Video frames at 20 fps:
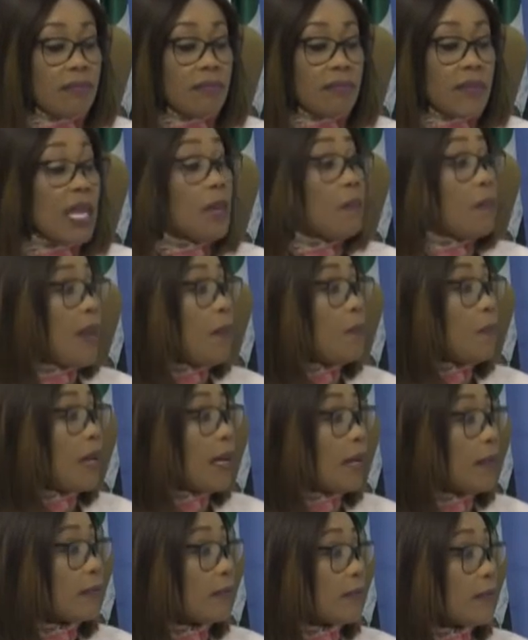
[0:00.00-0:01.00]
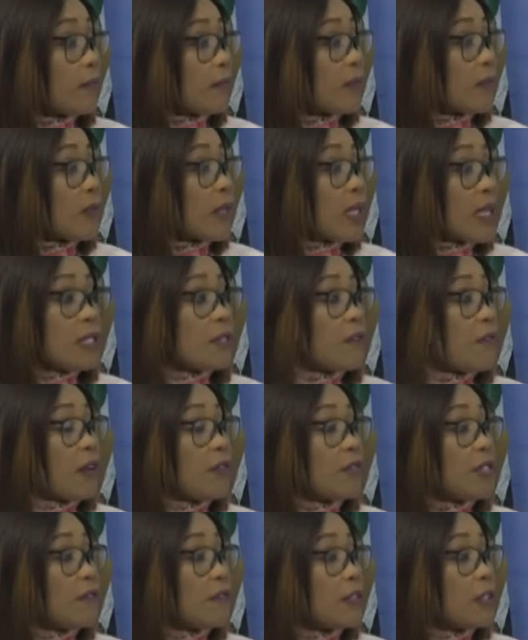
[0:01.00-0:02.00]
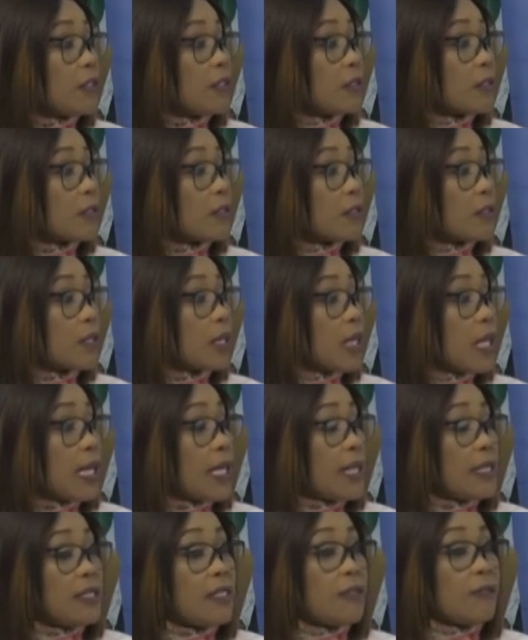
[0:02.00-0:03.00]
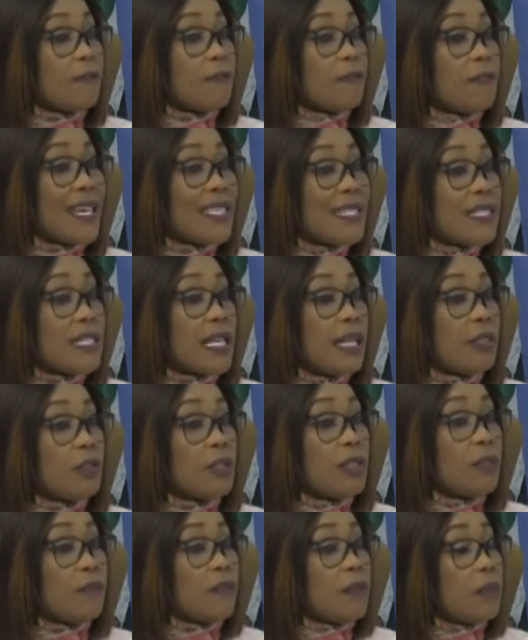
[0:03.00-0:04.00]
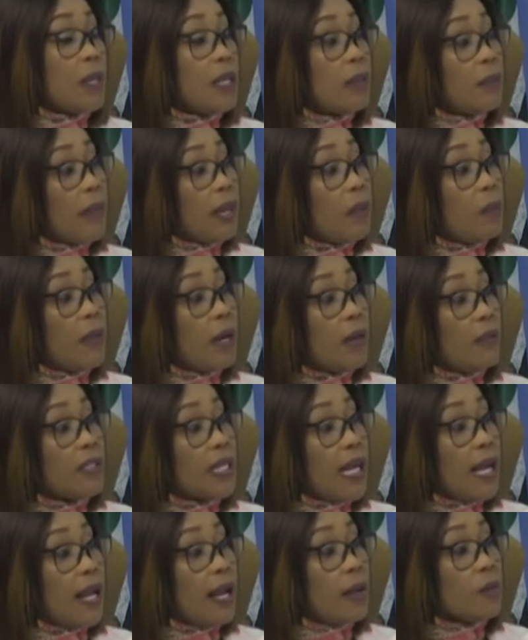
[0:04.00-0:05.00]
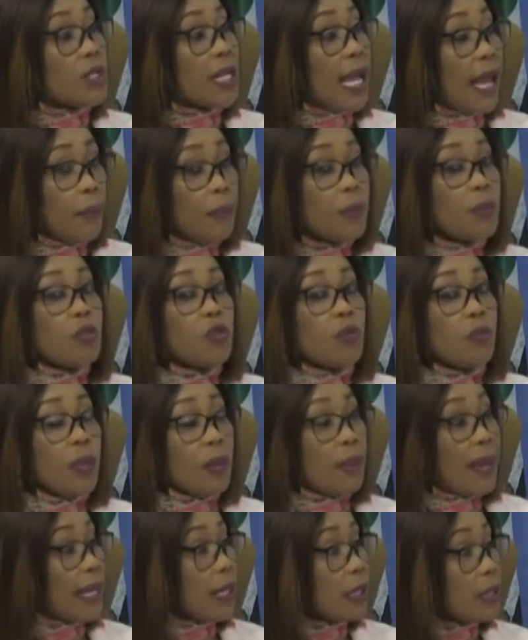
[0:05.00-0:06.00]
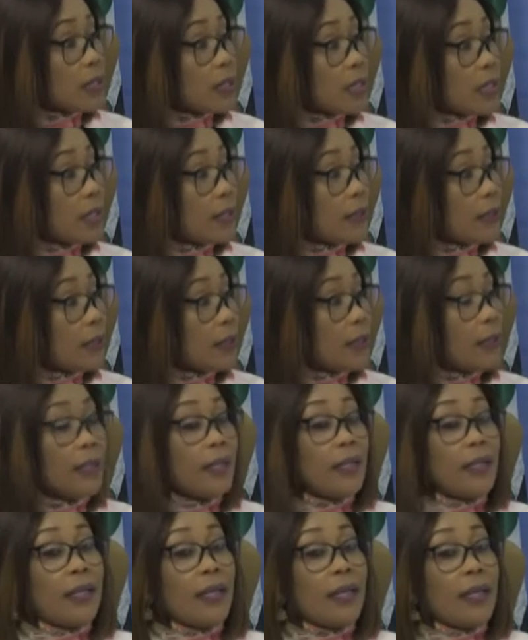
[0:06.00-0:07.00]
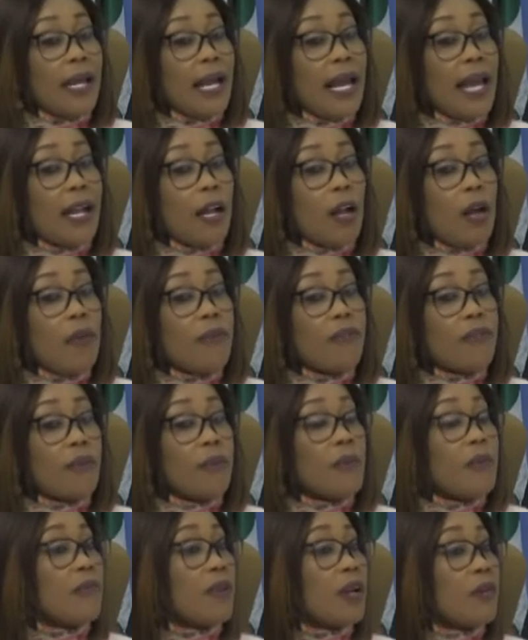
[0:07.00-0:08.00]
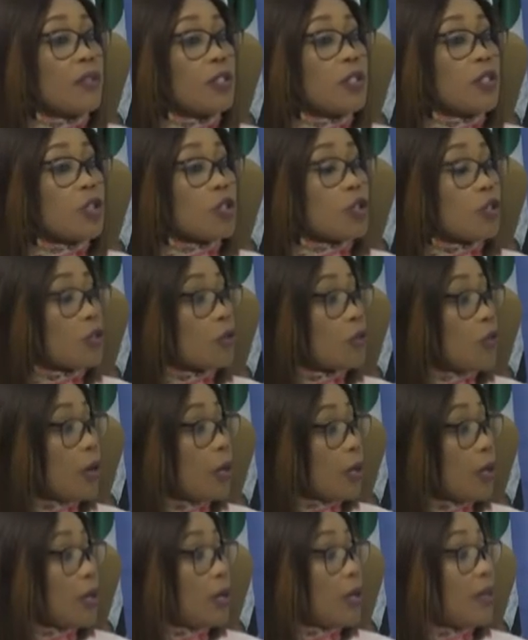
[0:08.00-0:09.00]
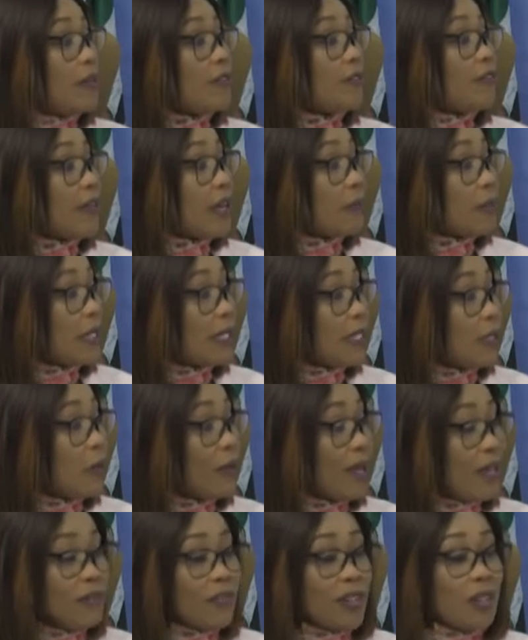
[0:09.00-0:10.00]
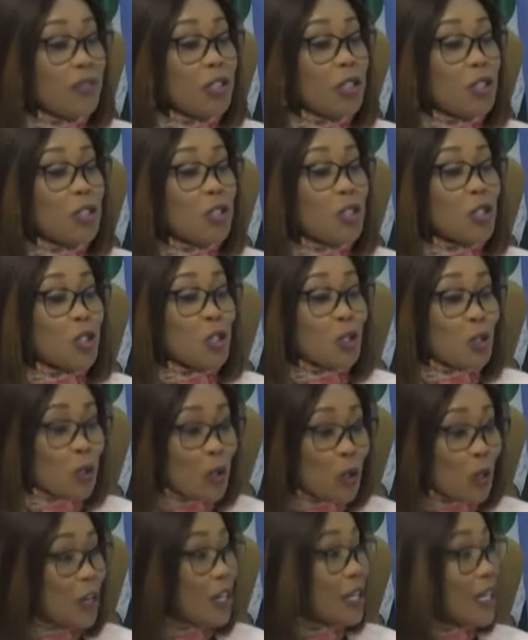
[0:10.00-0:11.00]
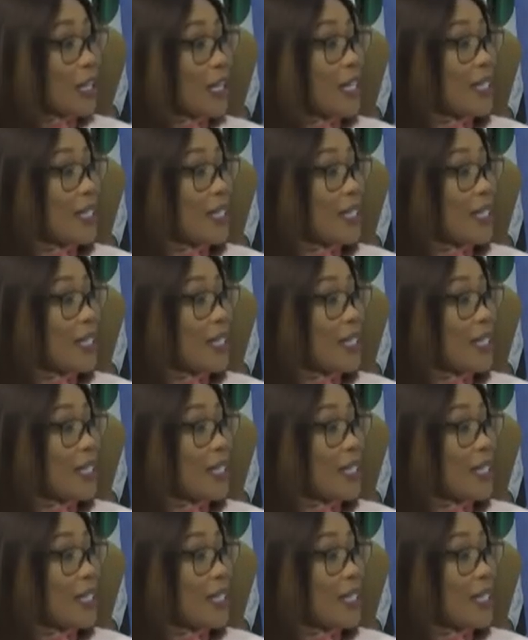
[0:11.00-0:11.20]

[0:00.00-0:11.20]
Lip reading: a member, it's very difficult. The first and only female member of the House happens to be my cousin. I come from a very strong family. We are very strong